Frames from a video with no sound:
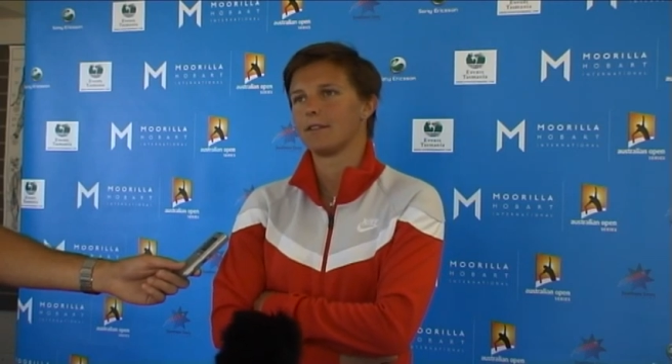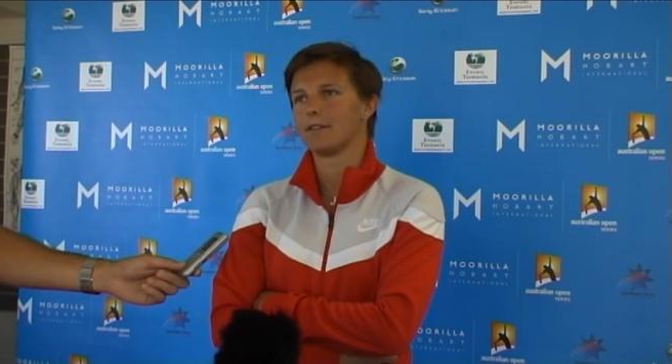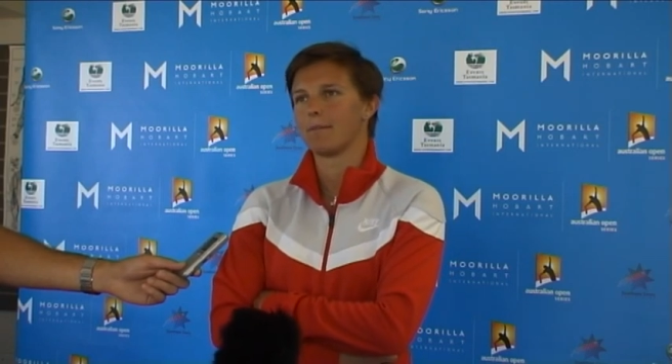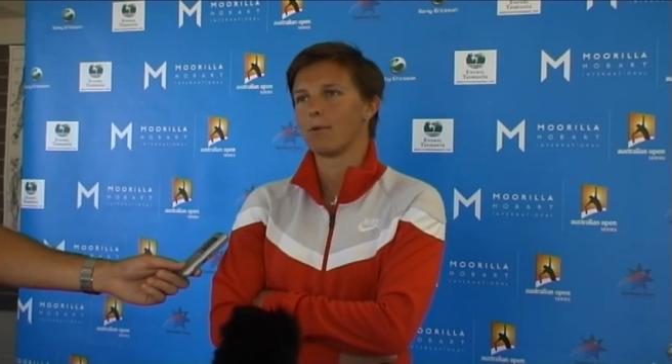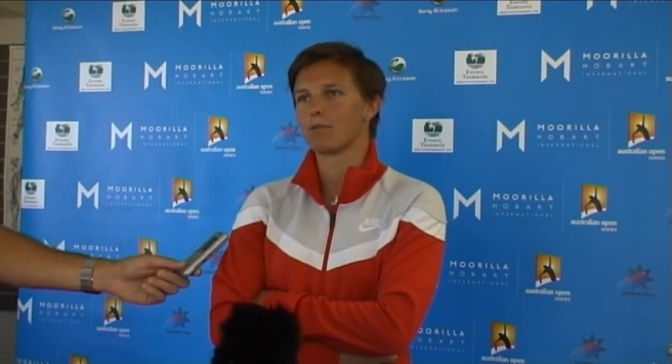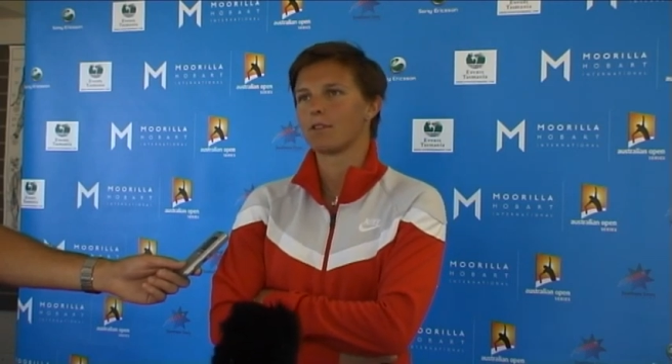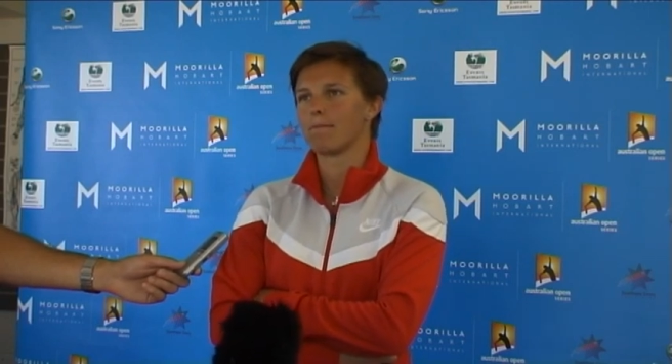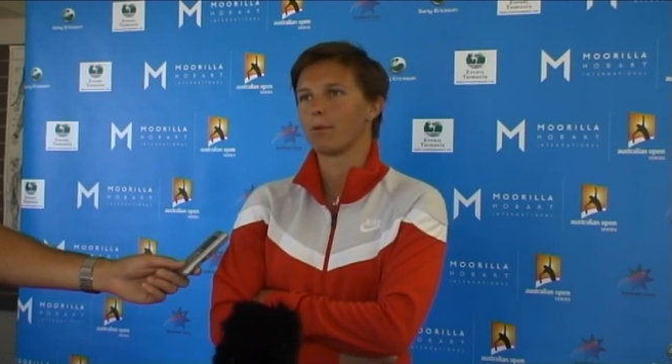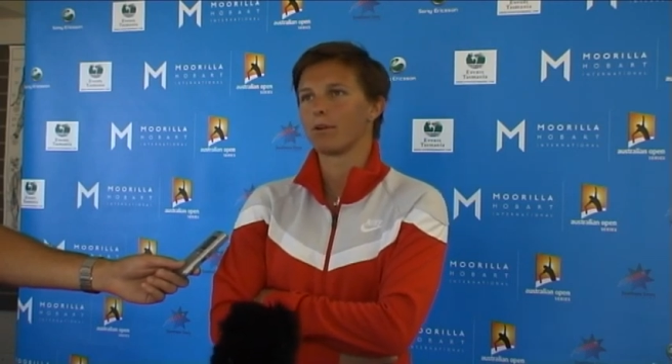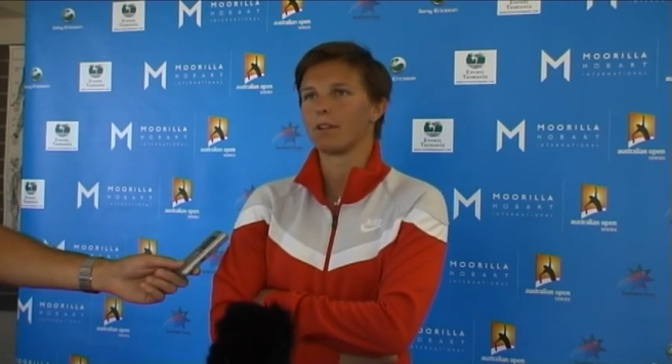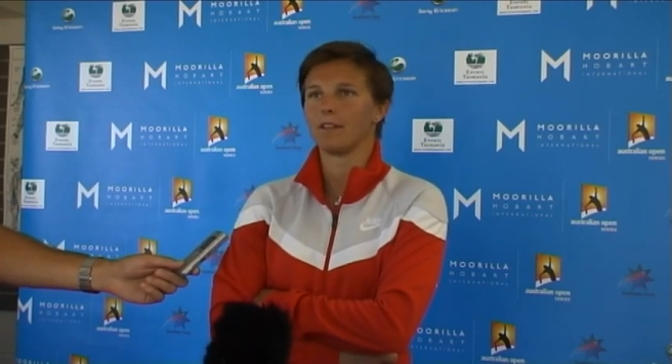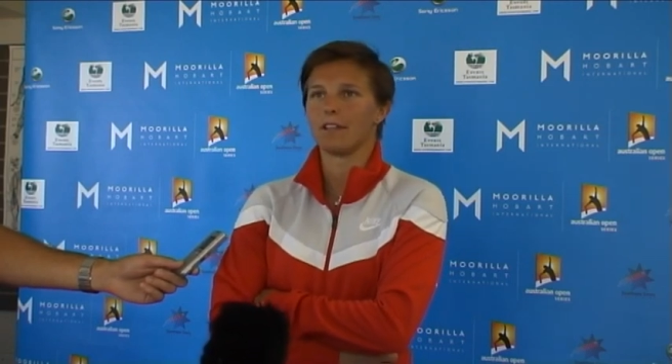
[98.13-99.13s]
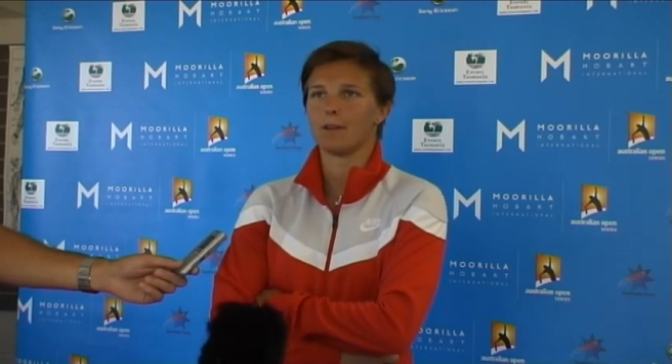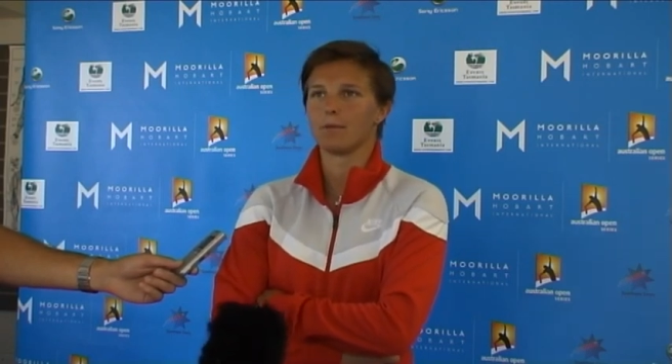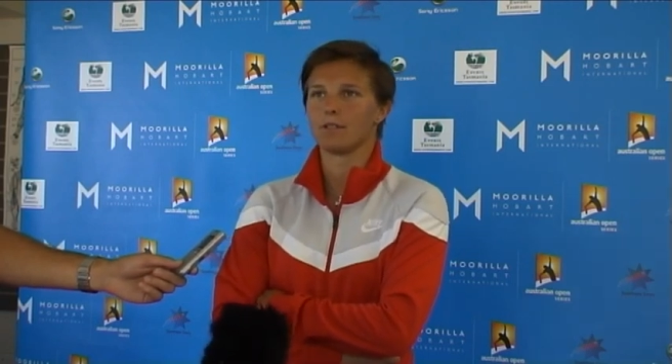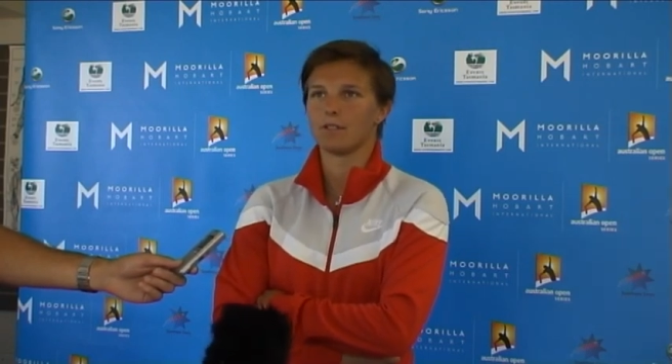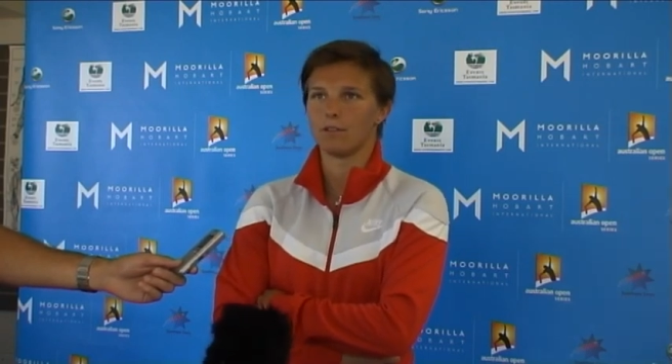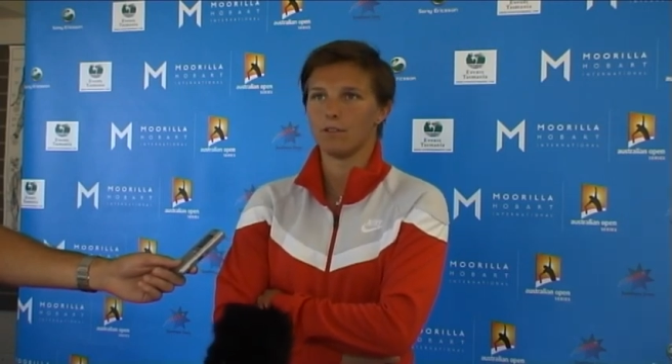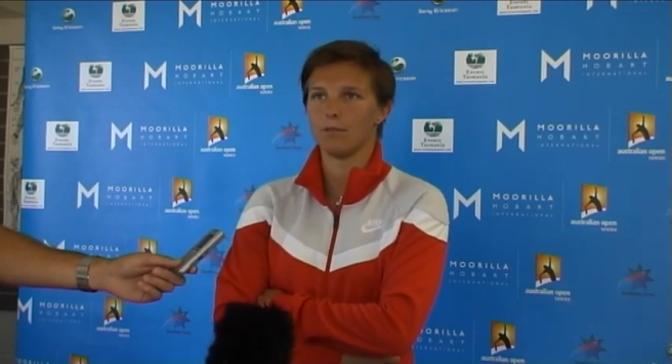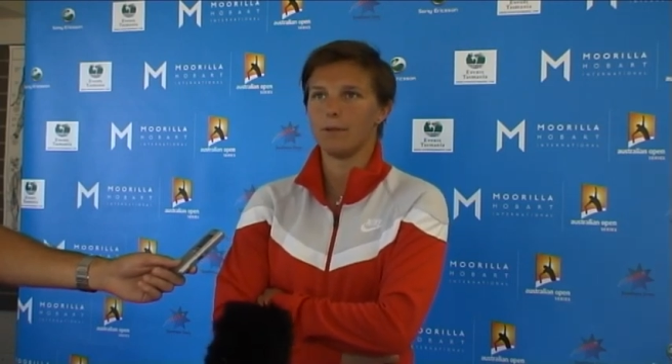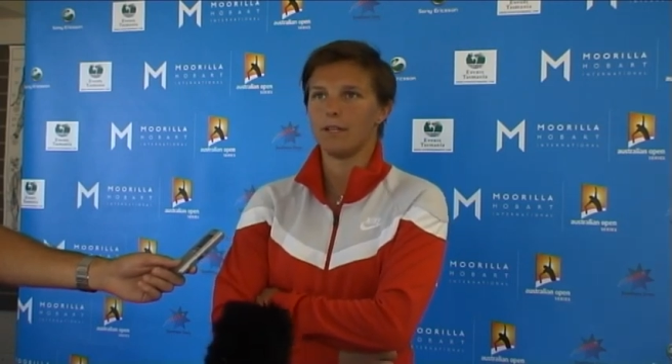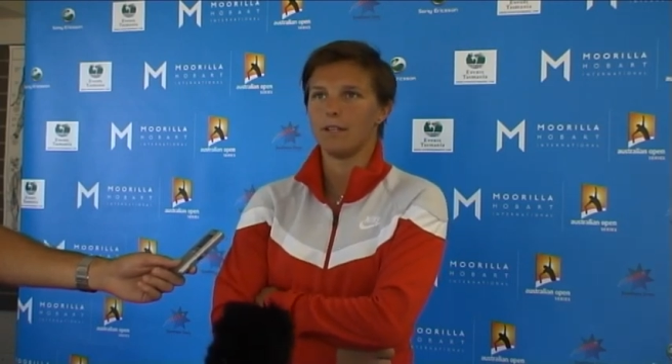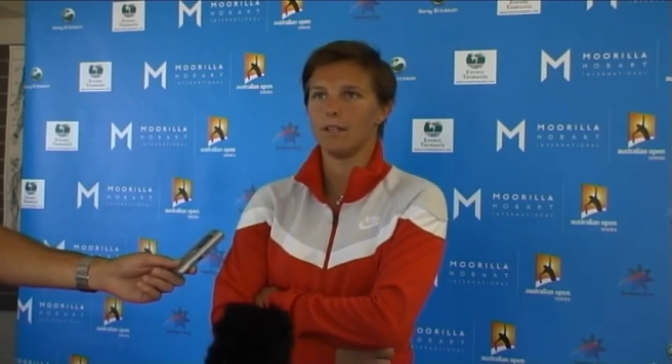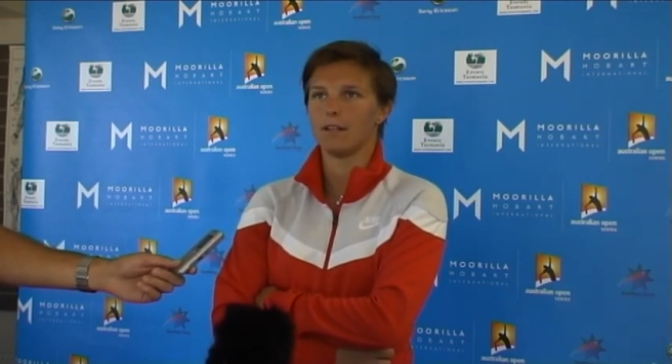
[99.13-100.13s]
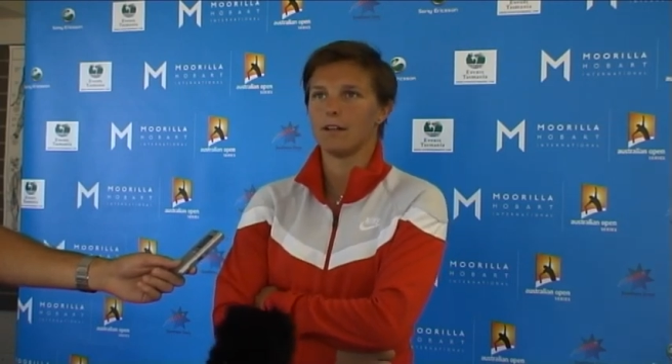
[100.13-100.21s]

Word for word: the most important thing was to be